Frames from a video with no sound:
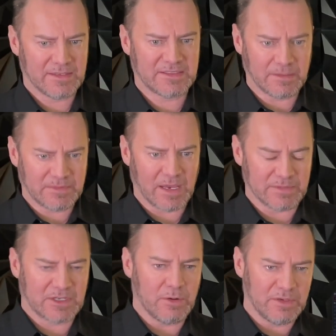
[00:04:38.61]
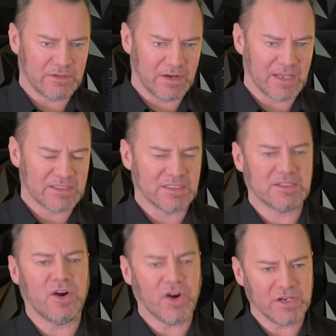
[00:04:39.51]
Sometimes co-integrated
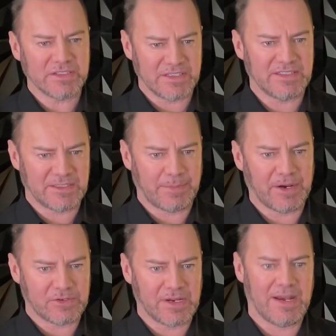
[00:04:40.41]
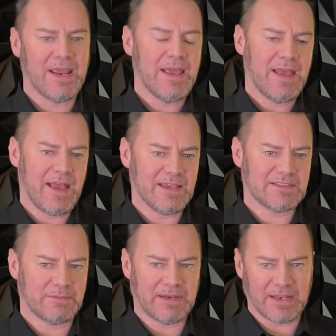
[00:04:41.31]
assets aren't as easy to pair trade as
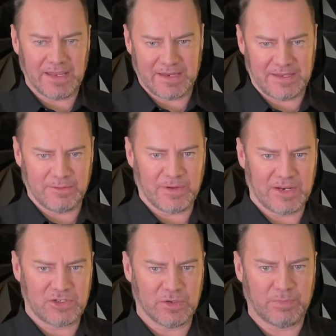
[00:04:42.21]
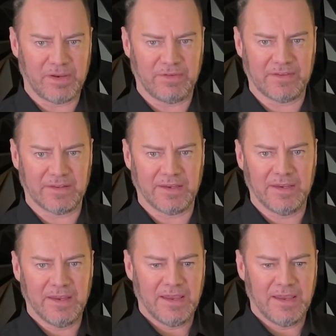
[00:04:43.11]
something like the one I showed previously.